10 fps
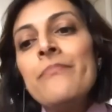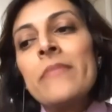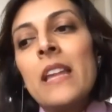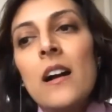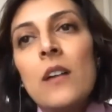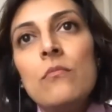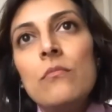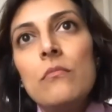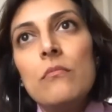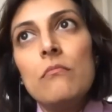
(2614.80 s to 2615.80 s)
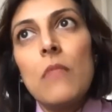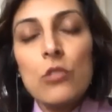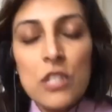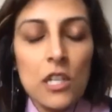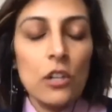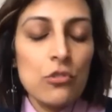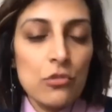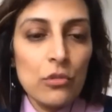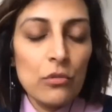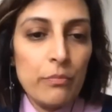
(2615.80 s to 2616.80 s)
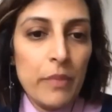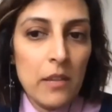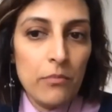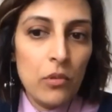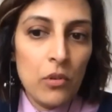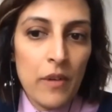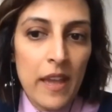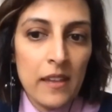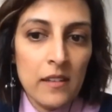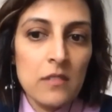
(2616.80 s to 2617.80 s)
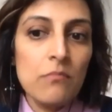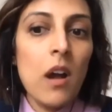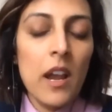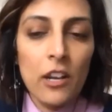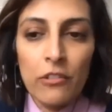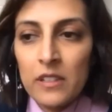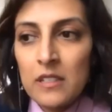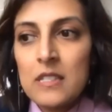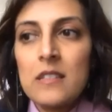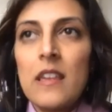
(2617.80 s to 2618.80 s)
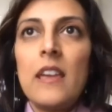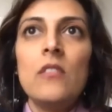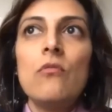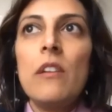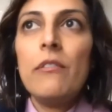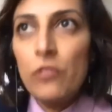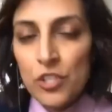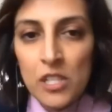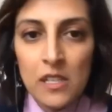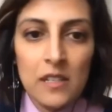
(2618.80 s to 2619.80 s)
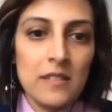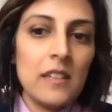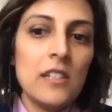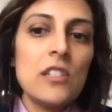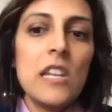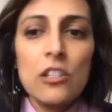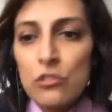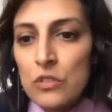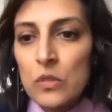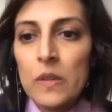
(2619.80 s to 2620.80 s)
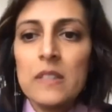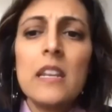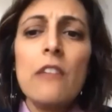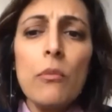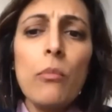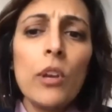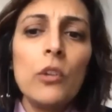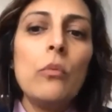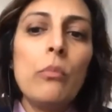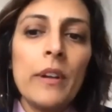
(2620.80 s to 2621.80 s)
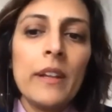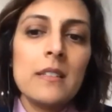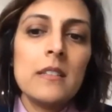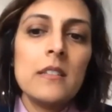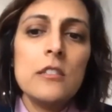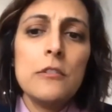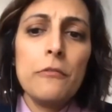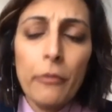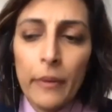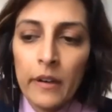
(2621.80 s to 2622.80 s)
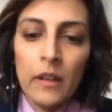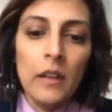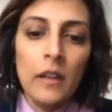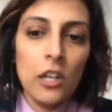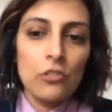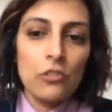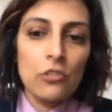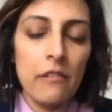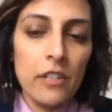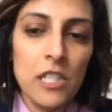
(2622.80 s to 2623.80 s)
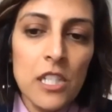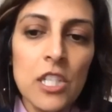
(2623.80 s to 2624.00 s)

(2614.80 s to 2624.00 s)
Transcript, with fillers: um, multicultural people and migrants and refugees and international students and everybody who brings a different cultural heritage,